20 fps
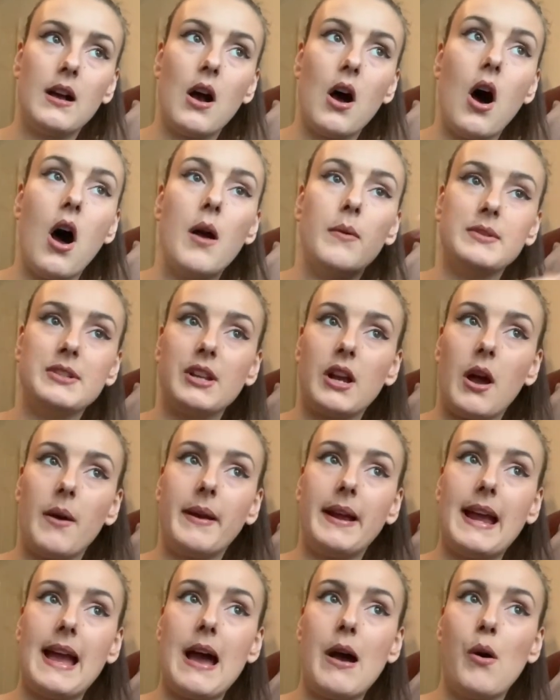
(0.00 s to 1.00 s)
i wasn't
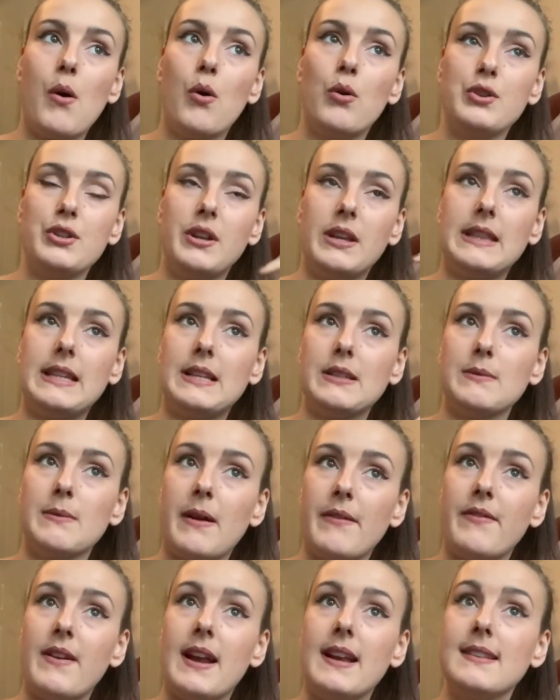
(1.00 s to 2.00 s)
going out or doing things with
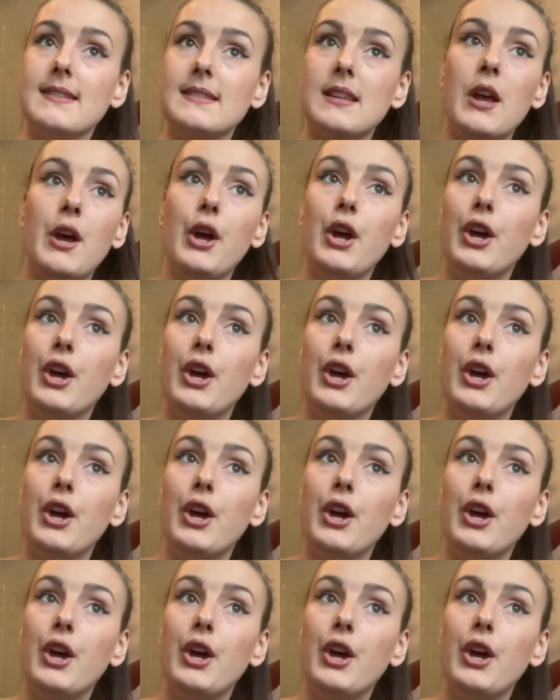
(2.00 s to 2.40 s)
my friends